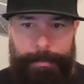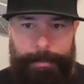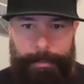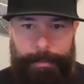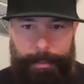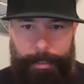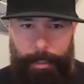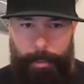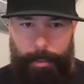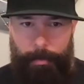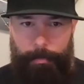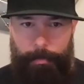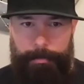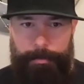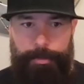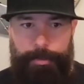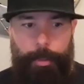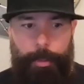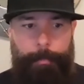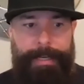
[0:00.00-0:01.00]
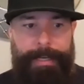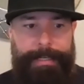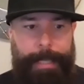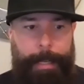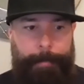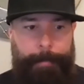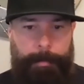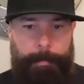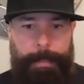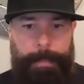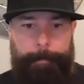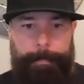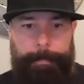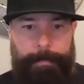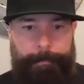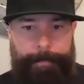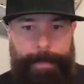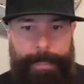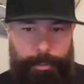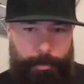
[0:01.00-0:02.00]
You know, so many times people
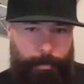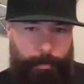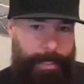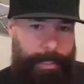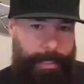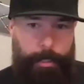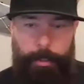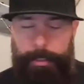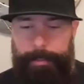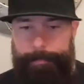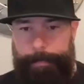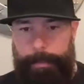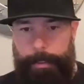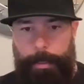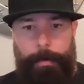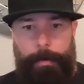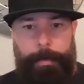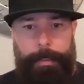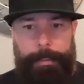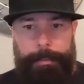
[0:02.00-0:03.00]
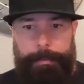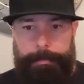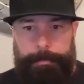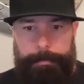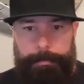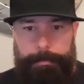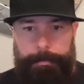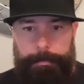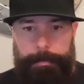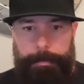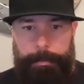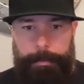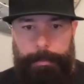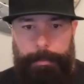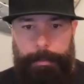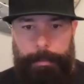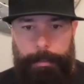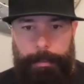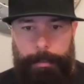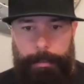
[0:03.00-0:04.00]
offend you and they don't even know it.
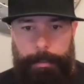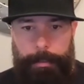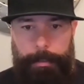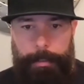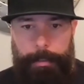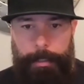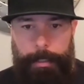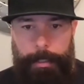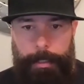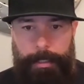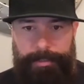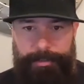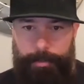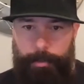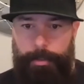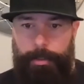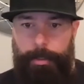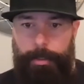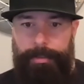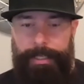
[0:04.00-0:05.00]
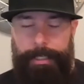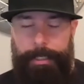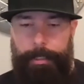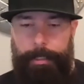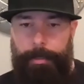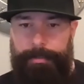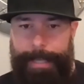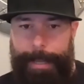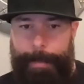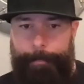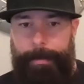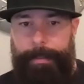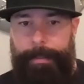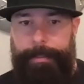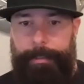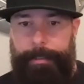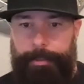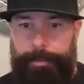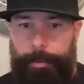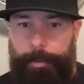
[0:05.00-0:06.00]
So you don't need to go tap on
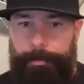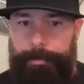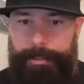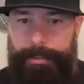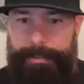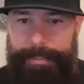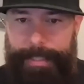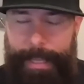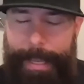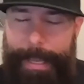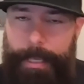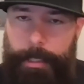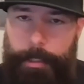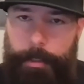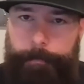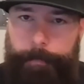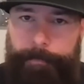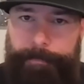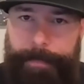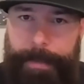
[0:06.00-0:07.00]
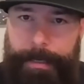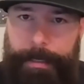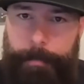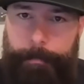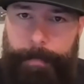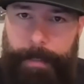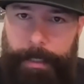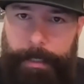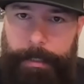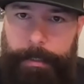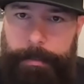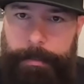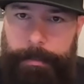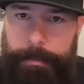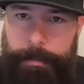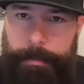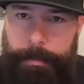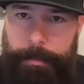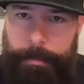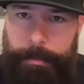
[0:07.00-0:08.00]
their shoulder and say, hey, you've offended me
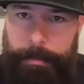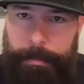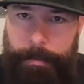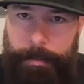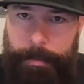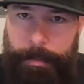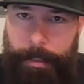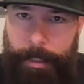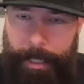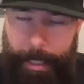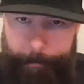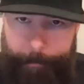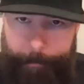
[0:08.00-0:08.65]
and I'm